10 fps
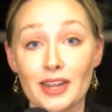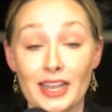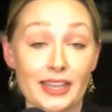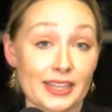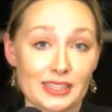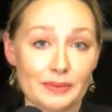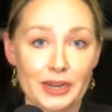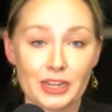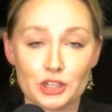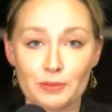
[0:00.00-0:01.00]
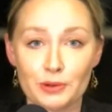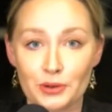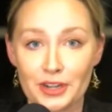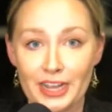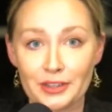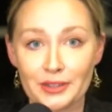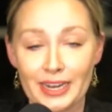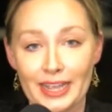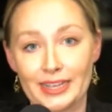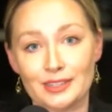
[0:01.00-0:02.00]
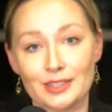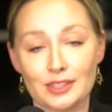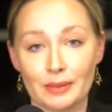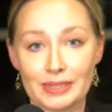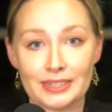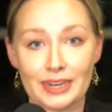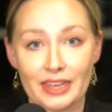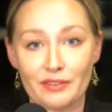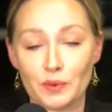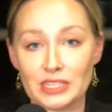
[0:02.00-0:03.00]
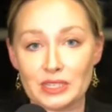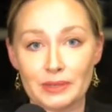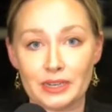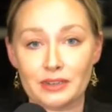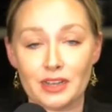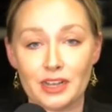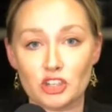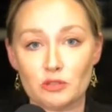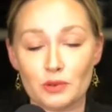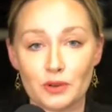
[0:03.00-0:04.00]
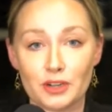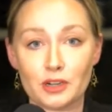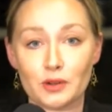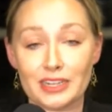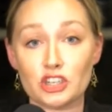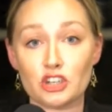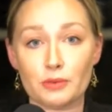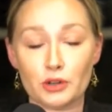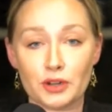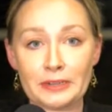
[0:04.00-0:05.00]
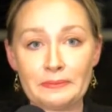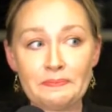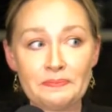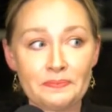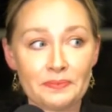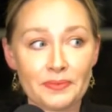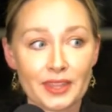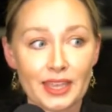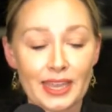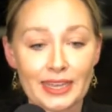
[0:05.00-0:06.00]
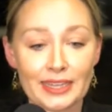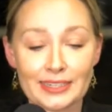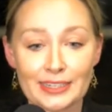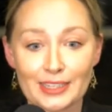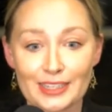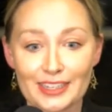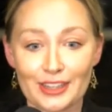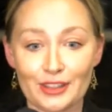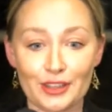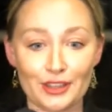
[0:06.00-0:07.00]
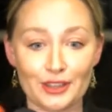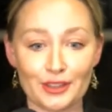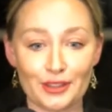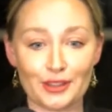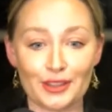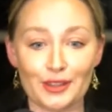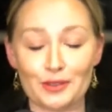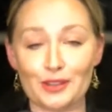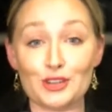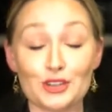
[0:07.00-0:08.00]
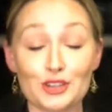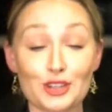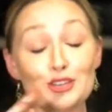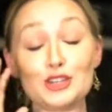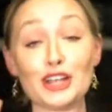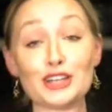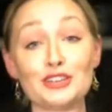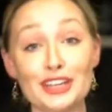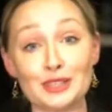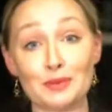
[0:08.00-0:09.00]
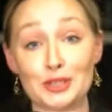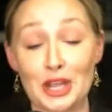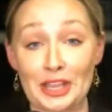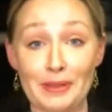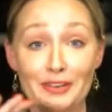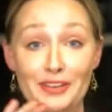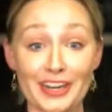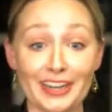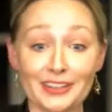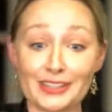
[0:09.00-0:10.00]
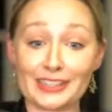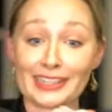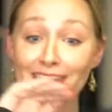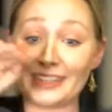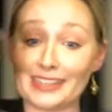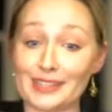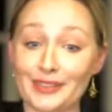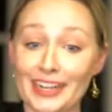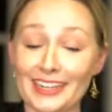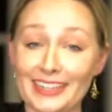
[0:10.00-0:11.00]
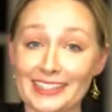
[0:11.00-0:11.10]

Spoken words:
guess I'm an entrepreneur now, and I guess to some extent I've always been an entrepreneur or intrapreneur. And the trajectory as we're talking about it right now looks like this, right? It's